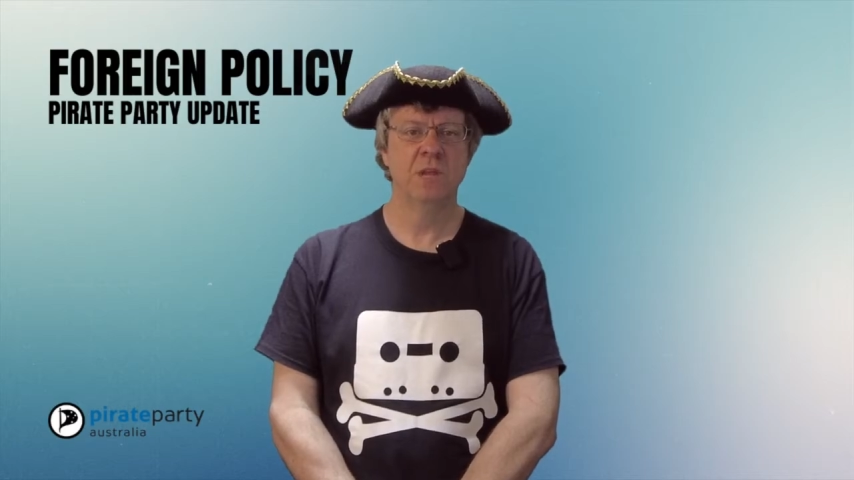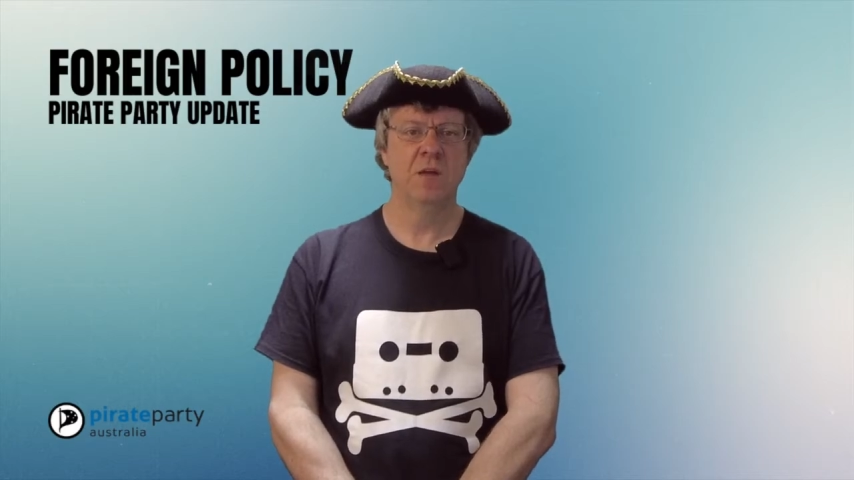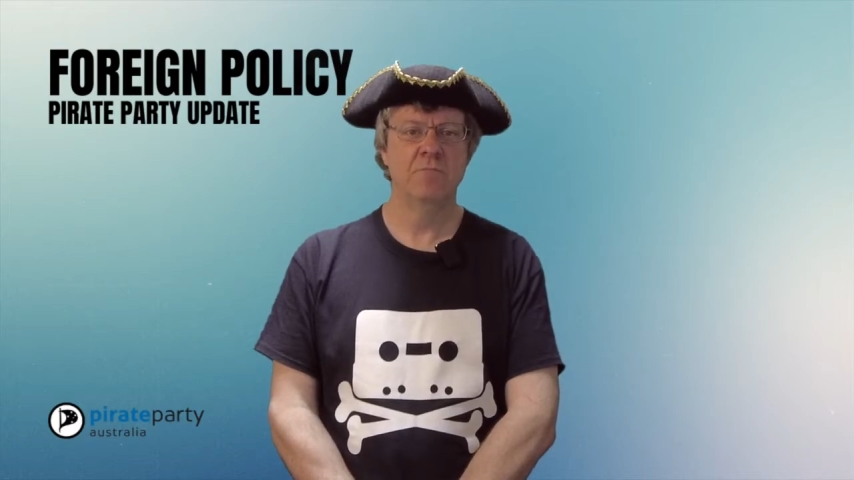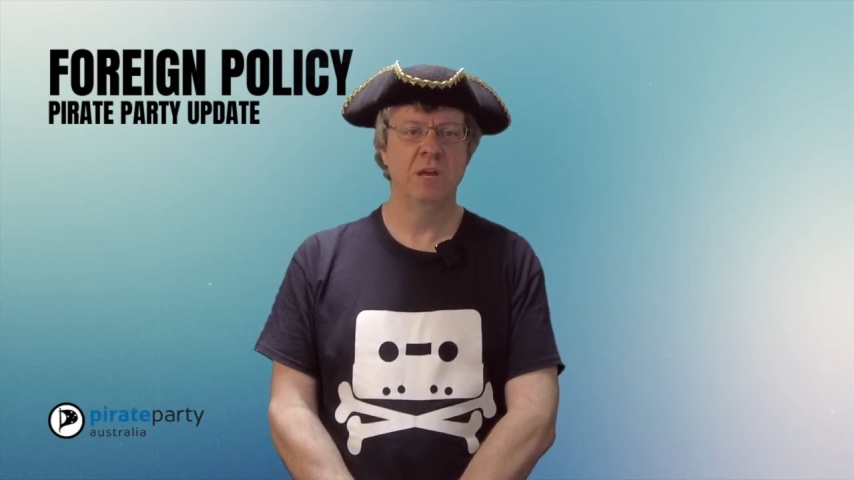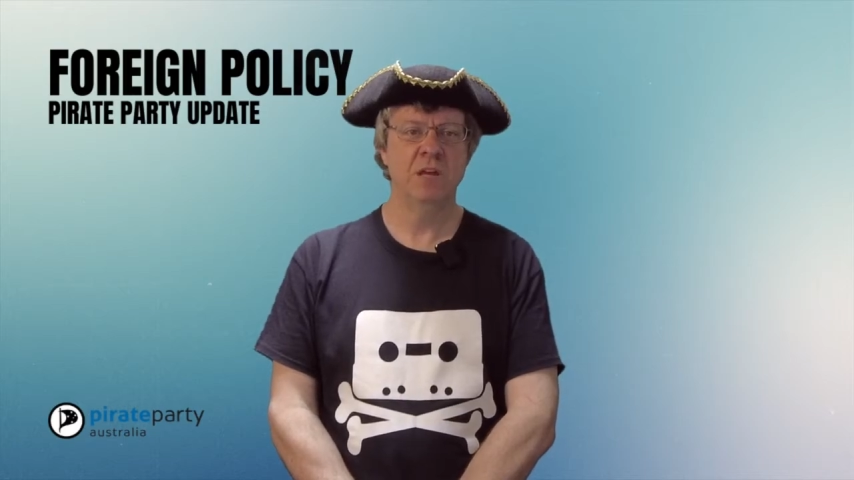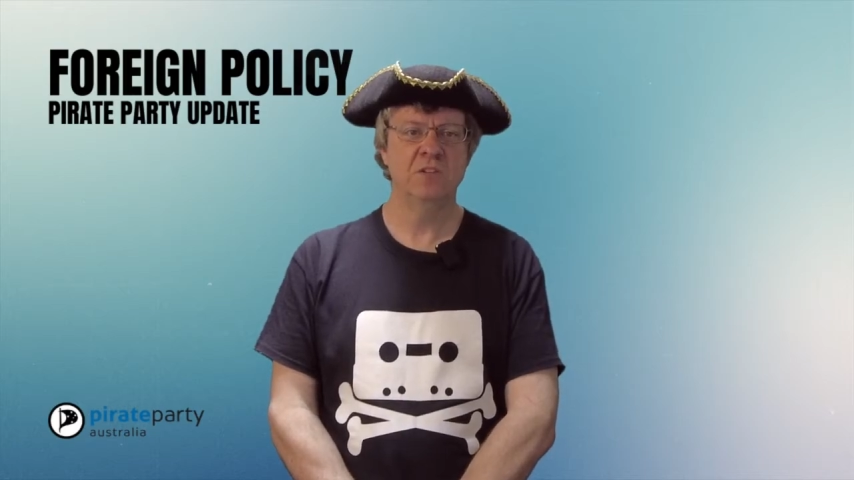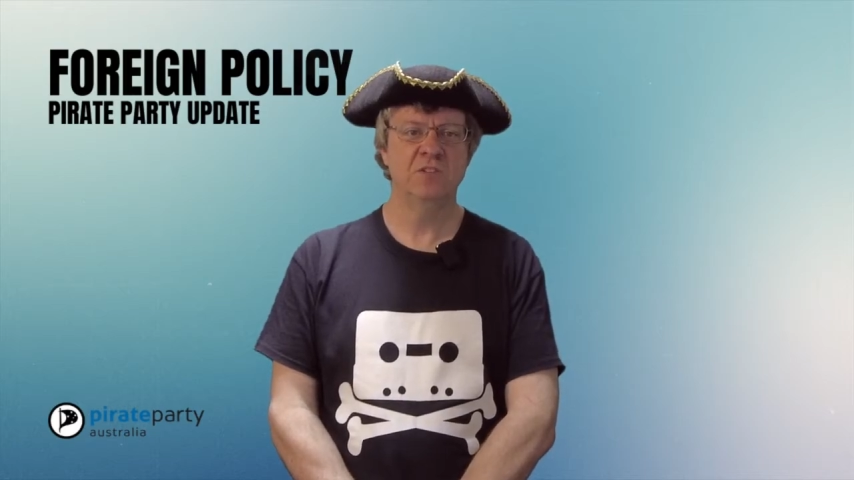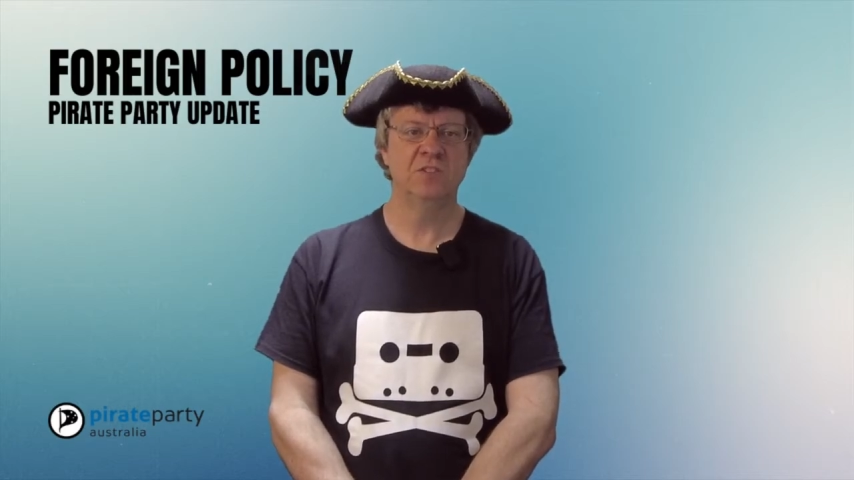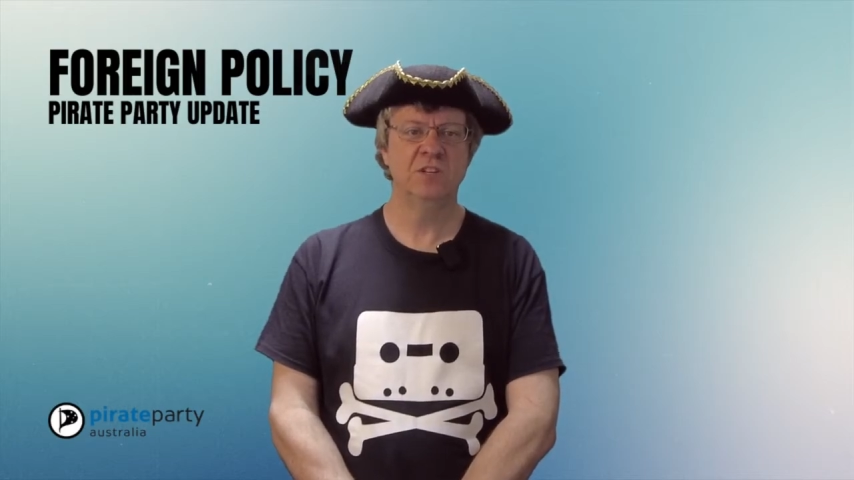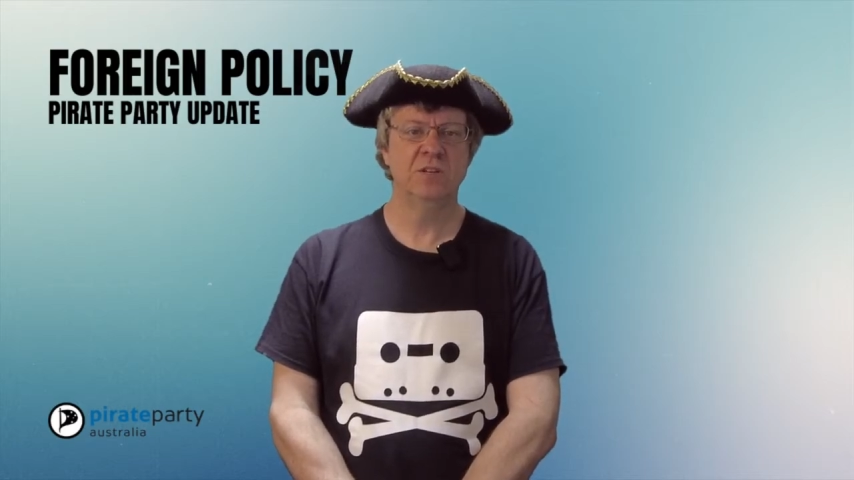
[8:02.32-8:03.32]
made to
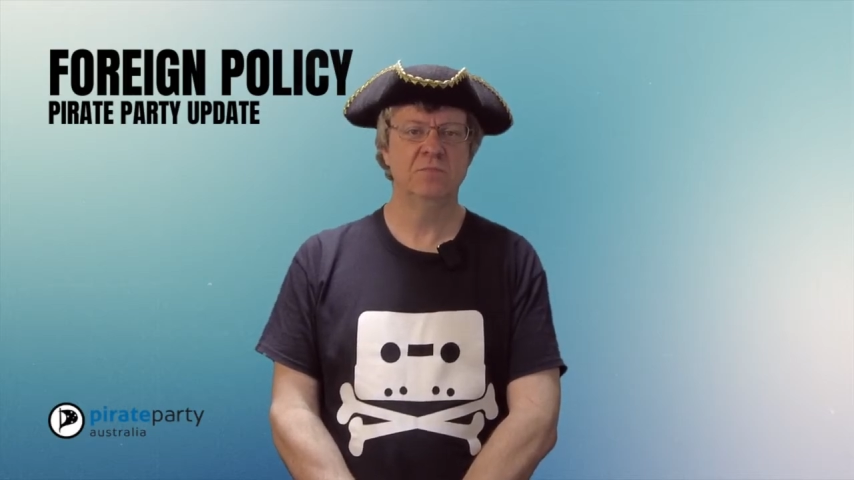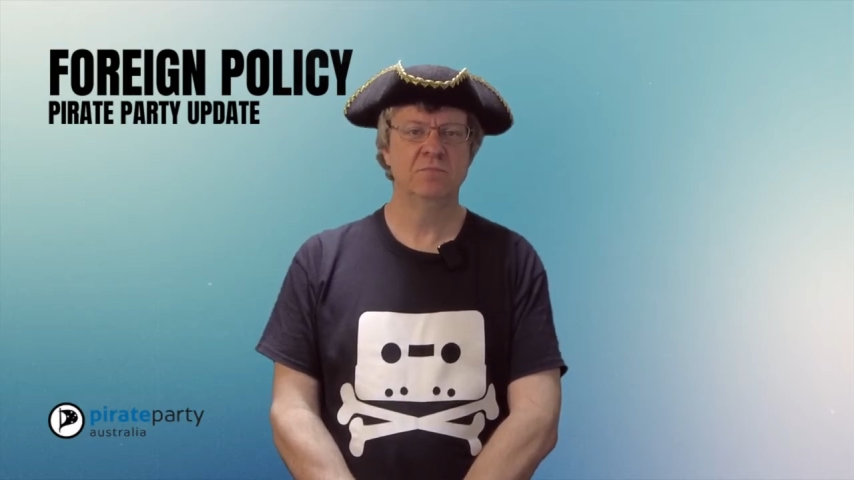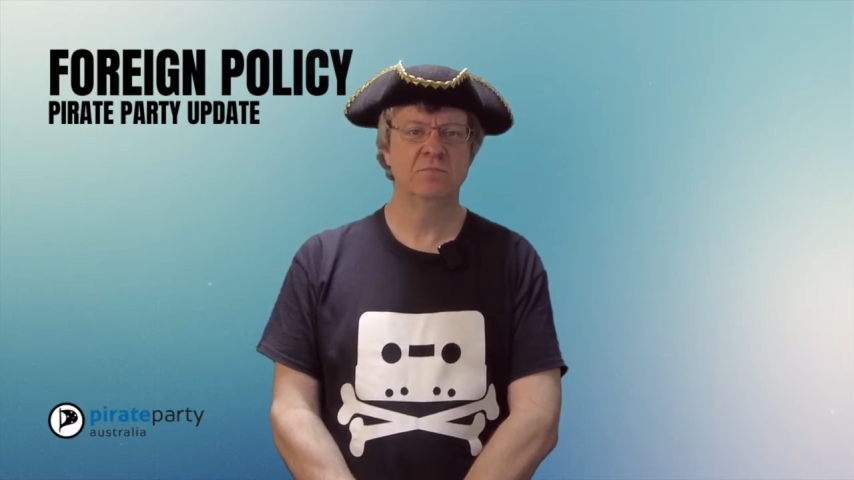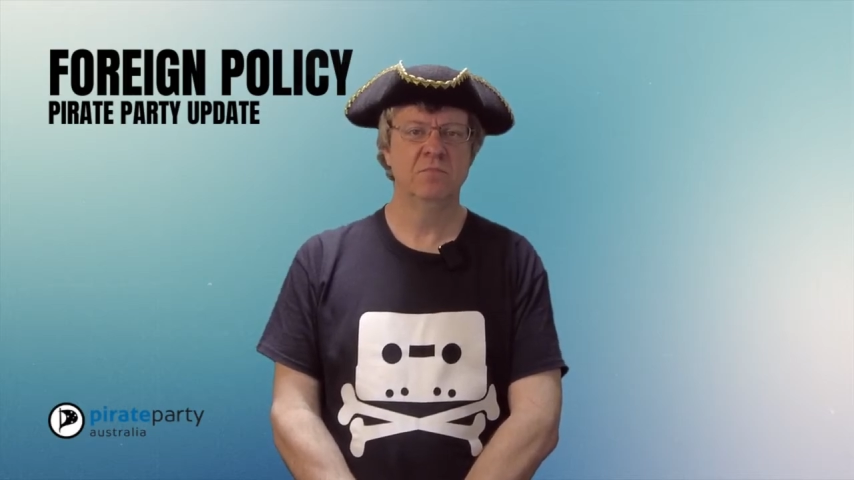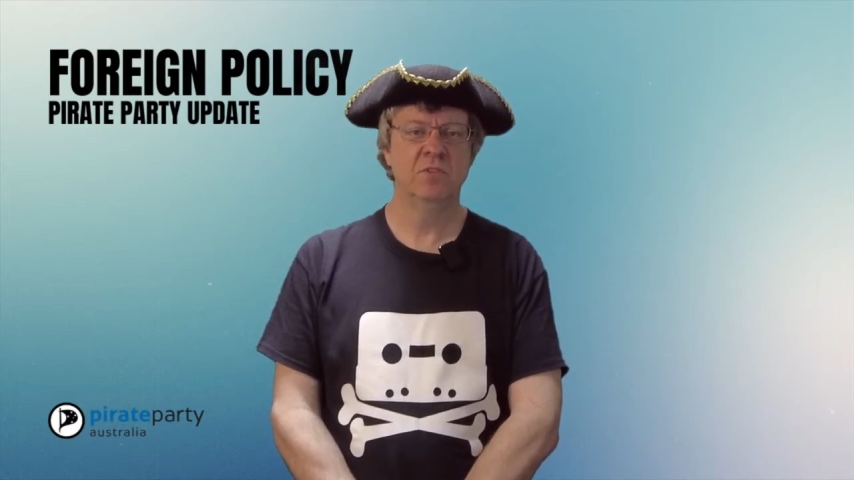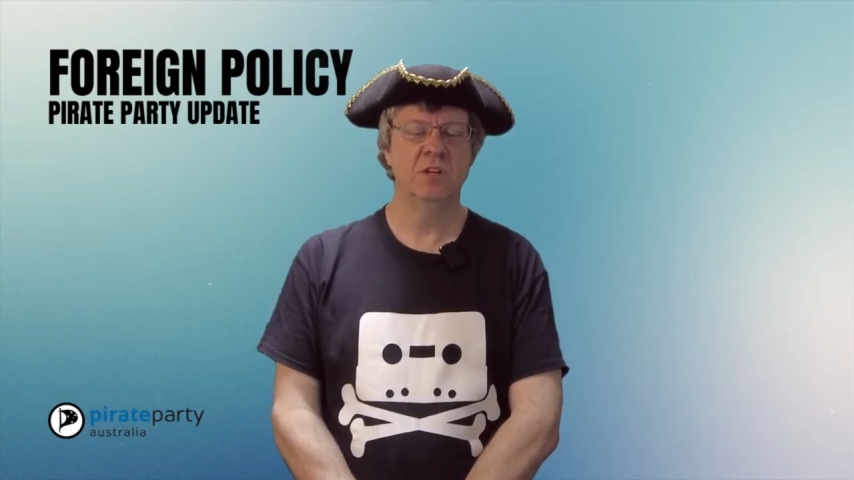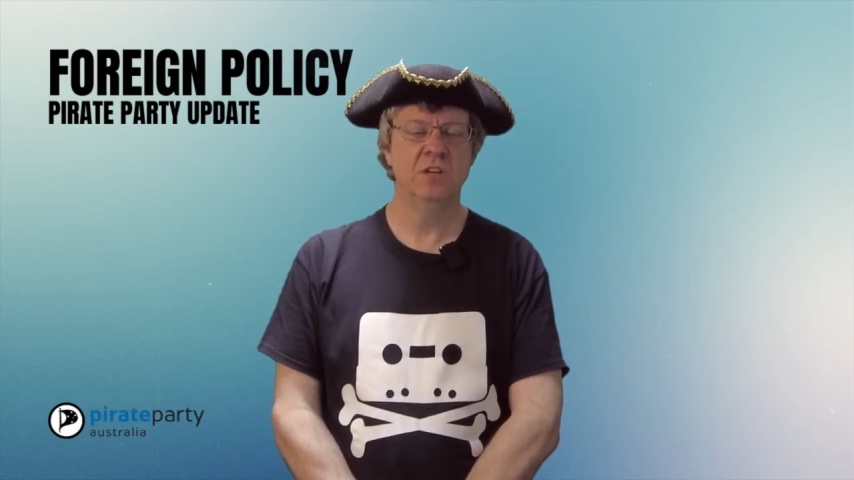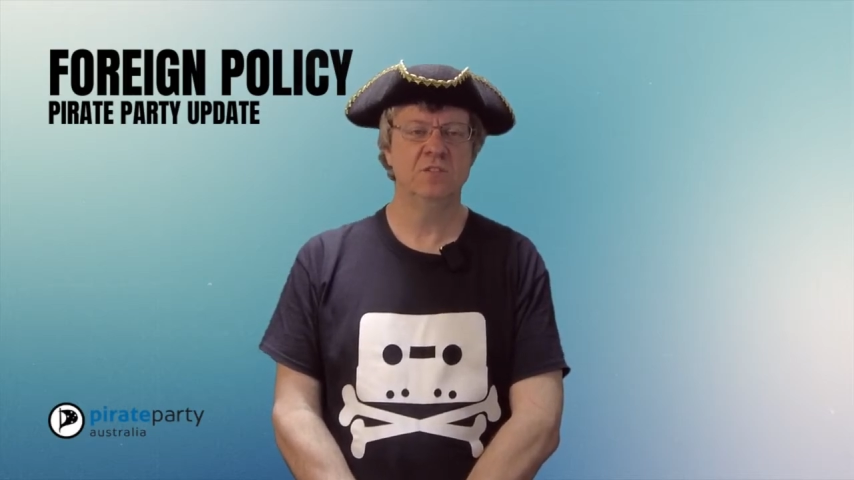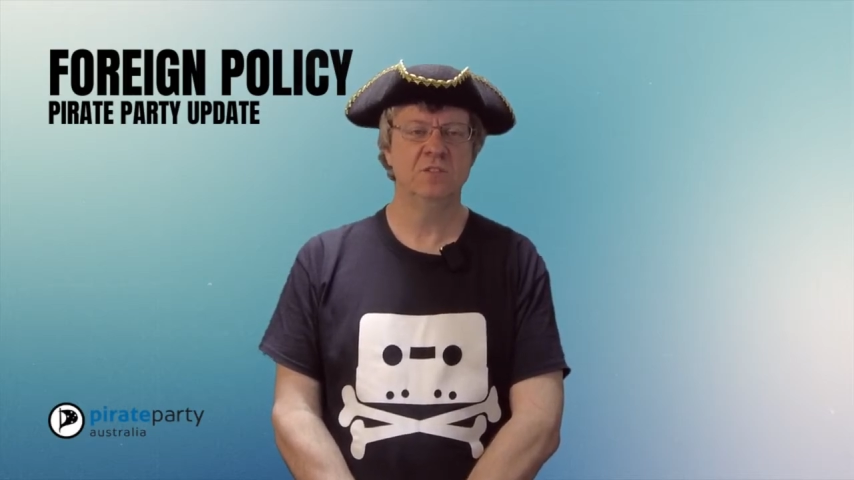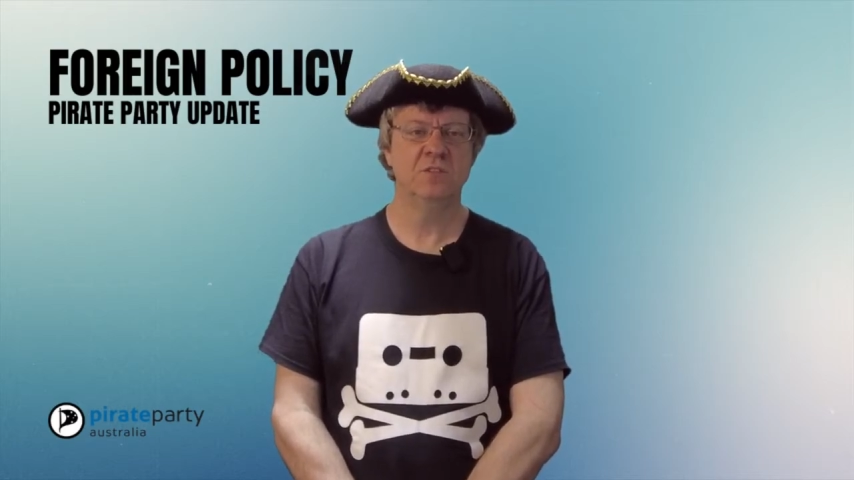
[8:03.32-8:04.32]
sing "The
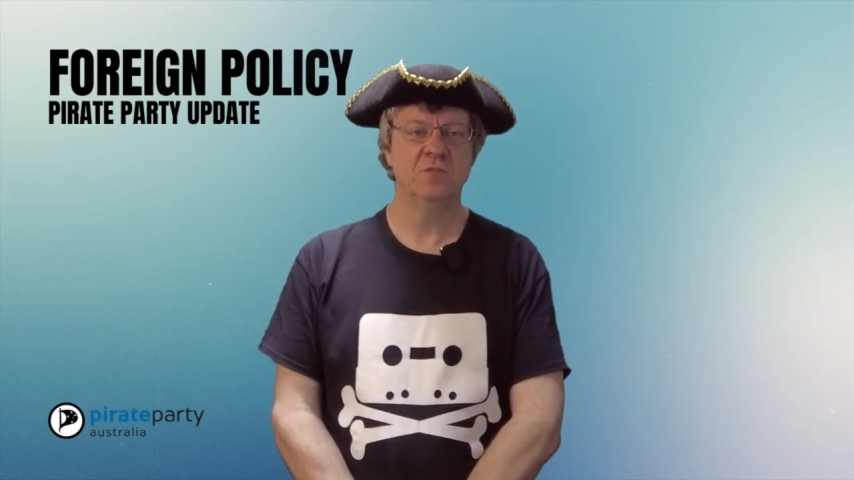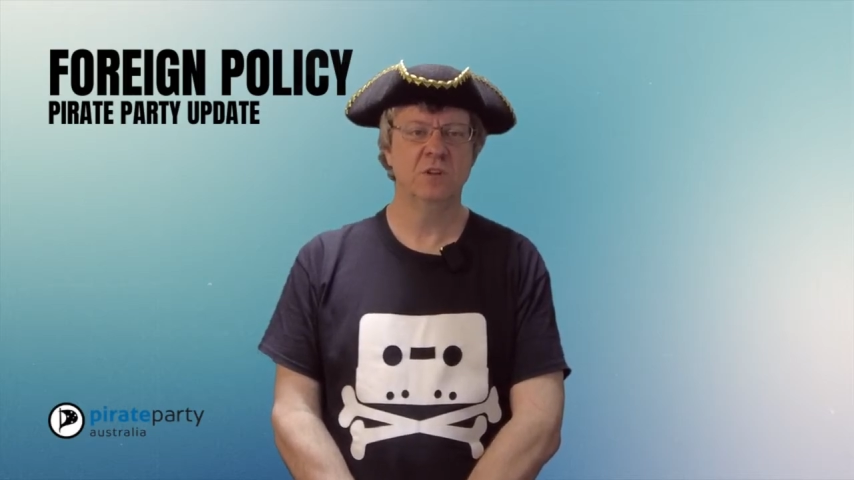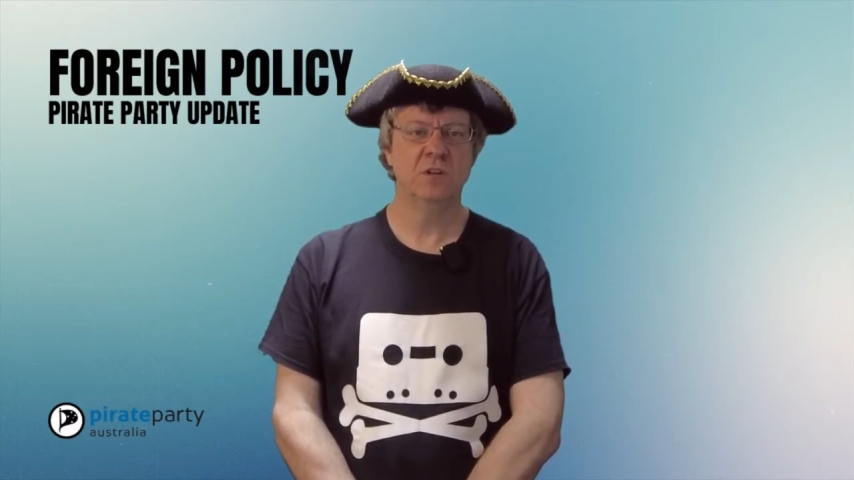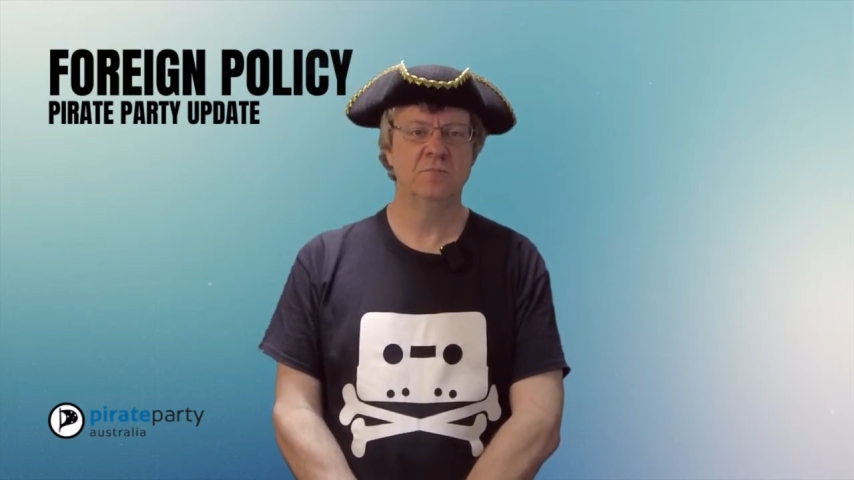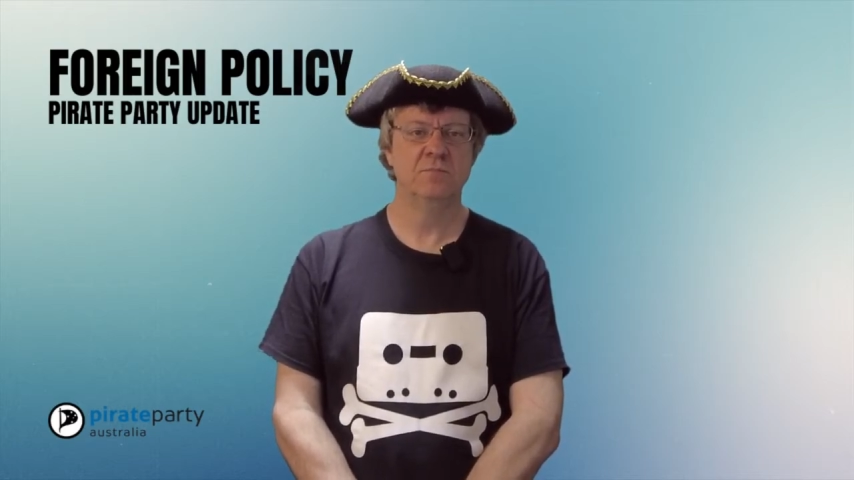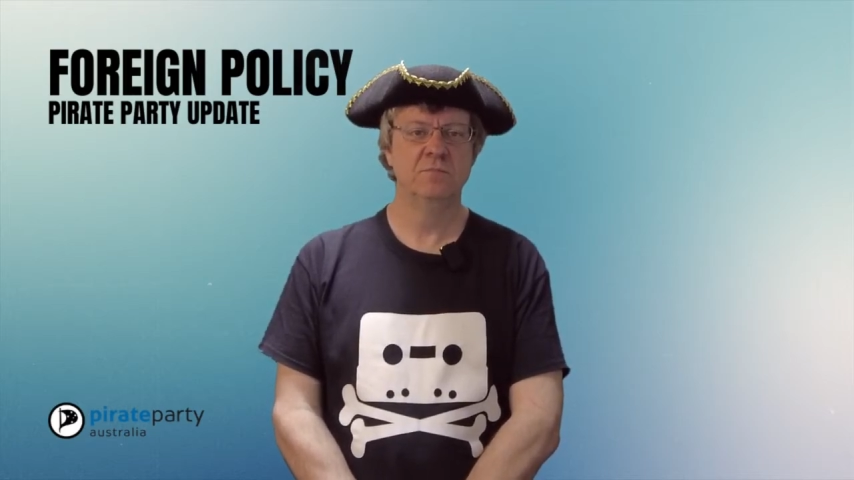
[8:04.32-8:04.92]
East is Red."